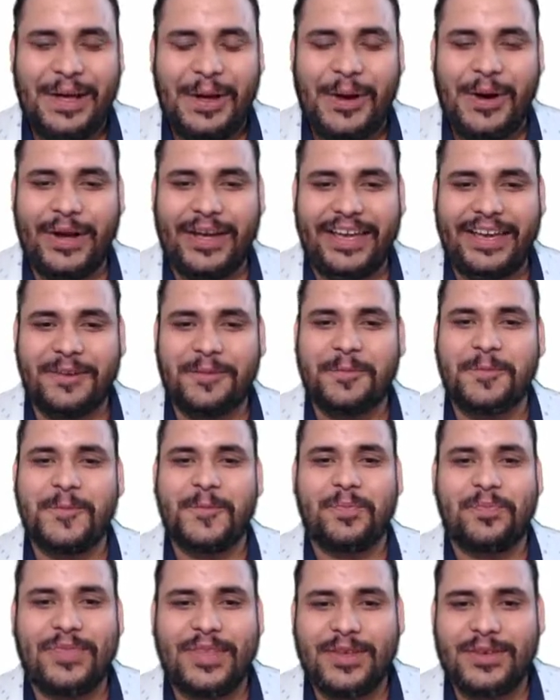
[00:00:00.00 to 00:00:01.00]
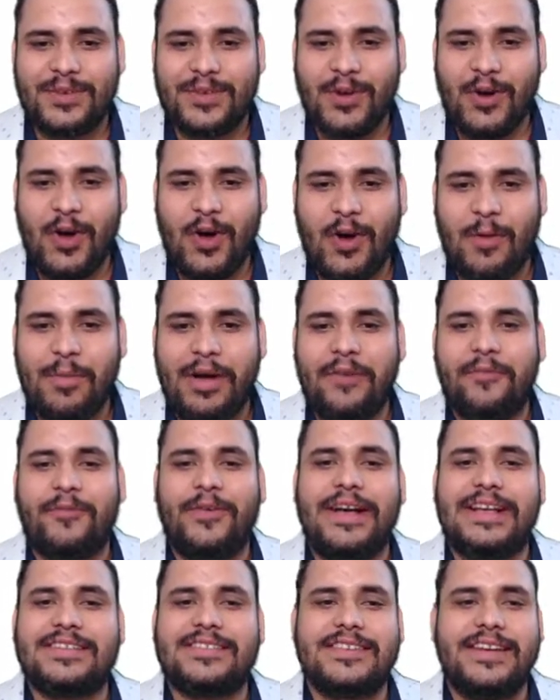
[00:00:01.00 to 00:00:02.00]
Okay. So my
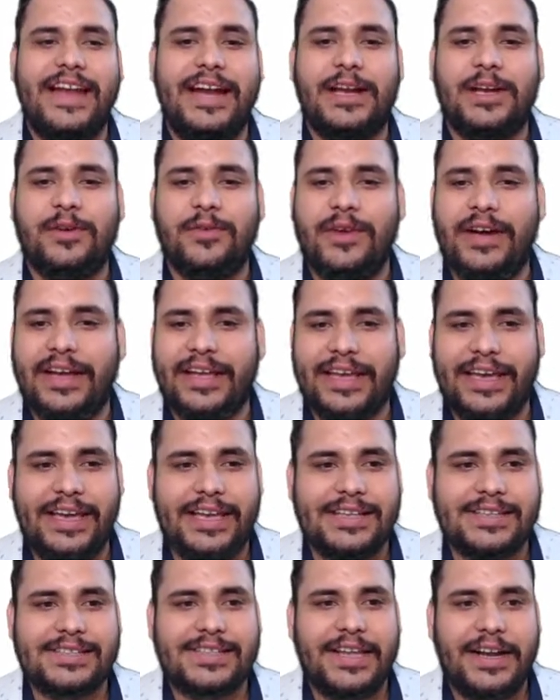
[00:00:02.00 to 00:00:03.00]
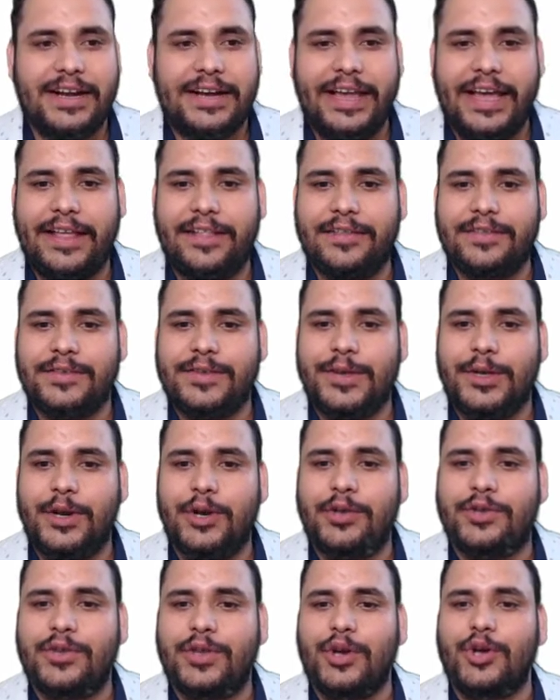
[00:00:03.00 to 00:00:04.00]
first network is
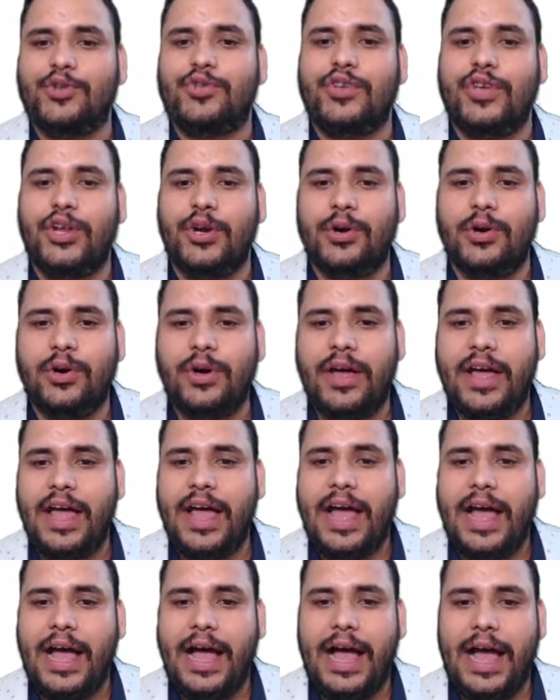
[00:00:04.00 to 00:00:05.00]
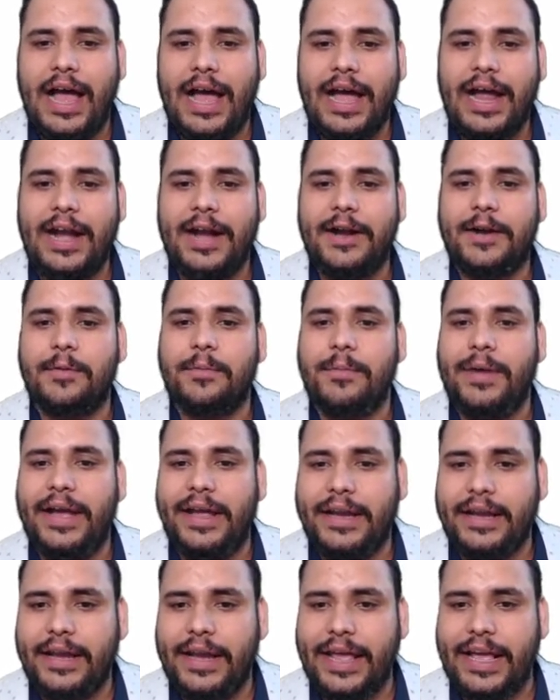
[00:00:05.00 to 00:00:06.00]
10000 and
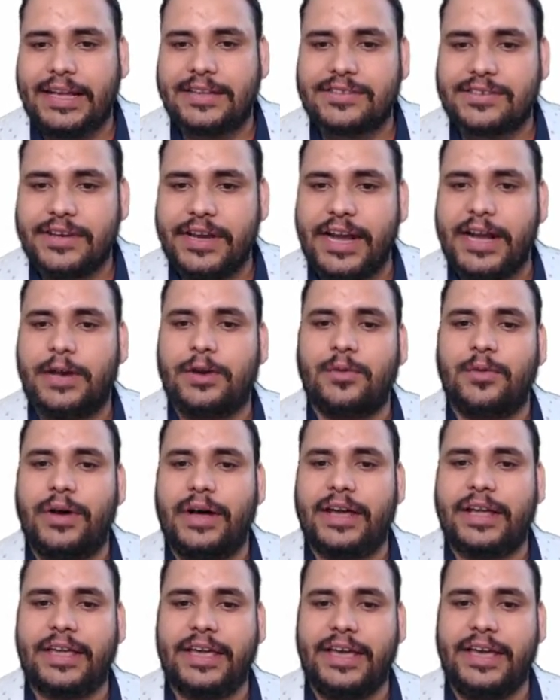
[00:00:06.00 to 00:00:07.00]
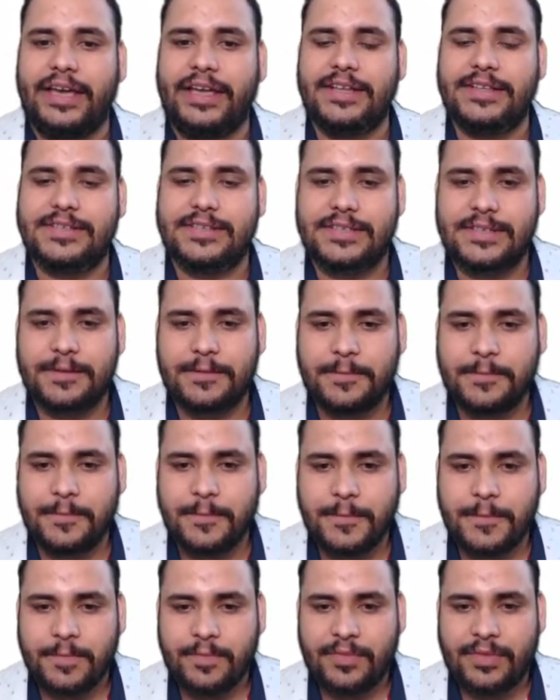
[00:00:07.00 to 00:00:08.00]
my next network is
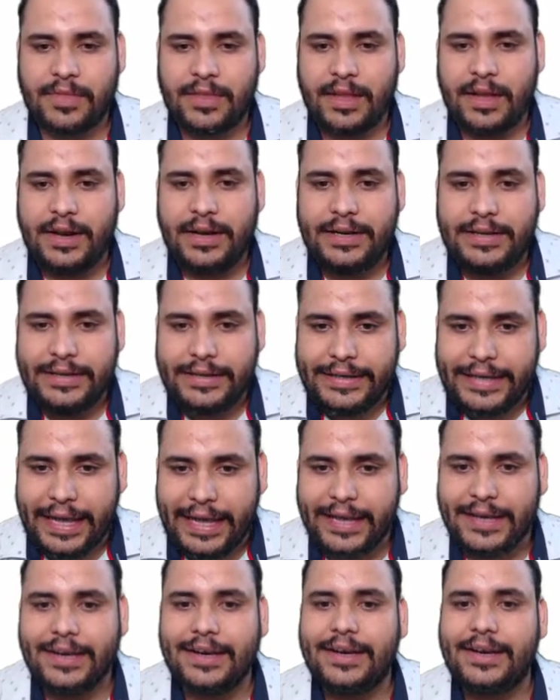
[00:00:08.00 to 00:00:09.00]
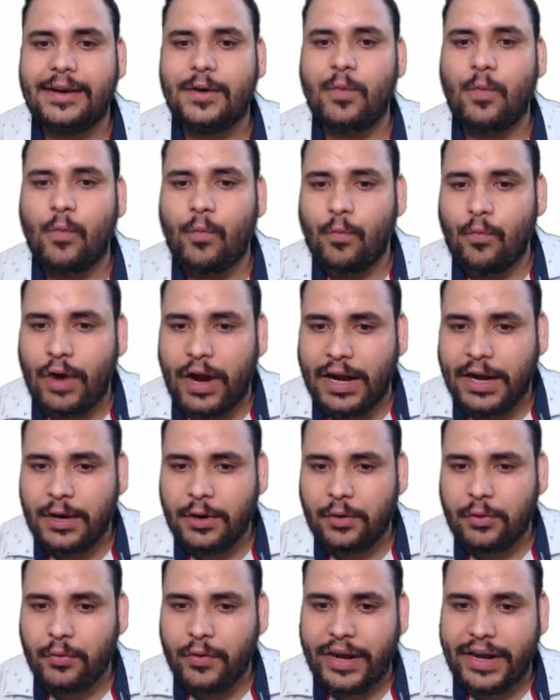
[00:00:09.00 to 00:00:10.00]

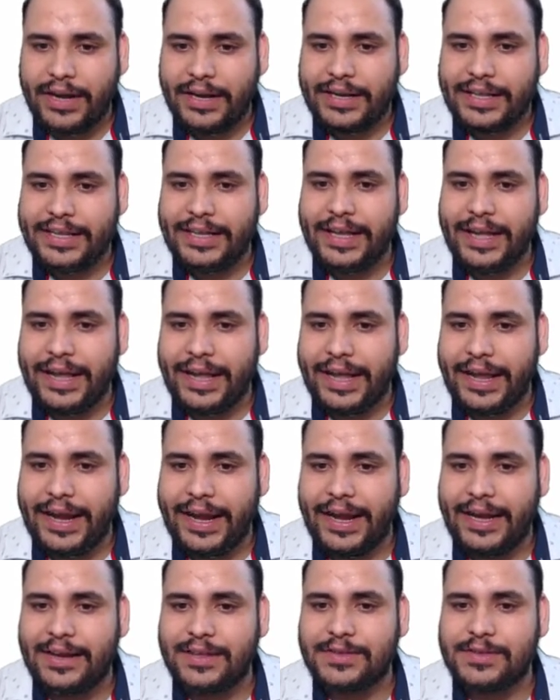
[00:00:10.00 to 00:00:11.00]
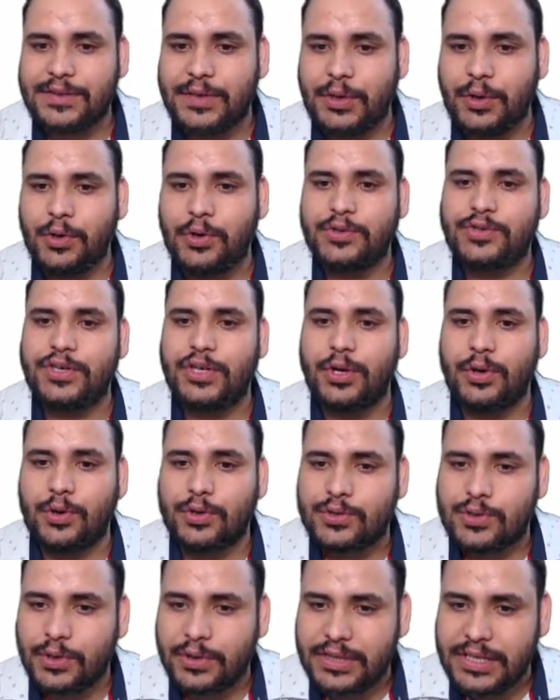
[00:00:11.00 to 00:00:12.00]

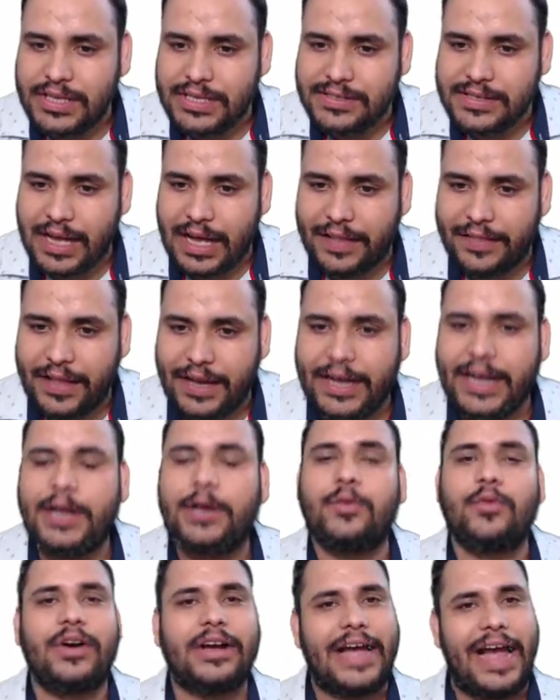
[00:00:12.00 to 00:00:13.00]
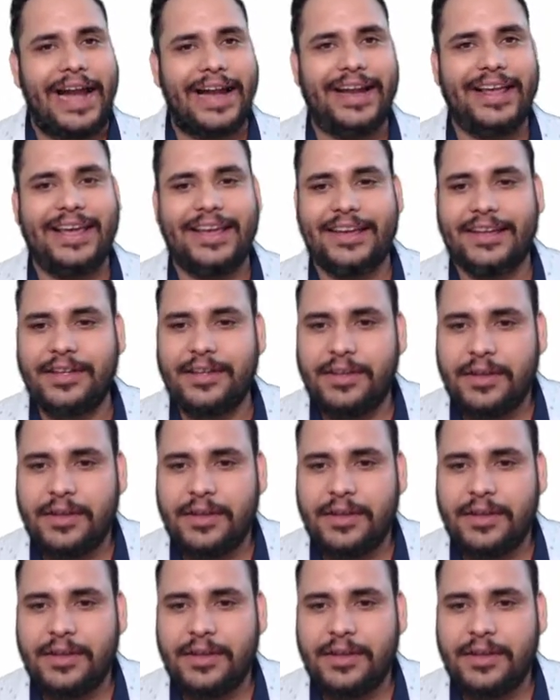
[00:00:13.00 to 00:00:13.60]
10.128.0.0. So these are the network ID.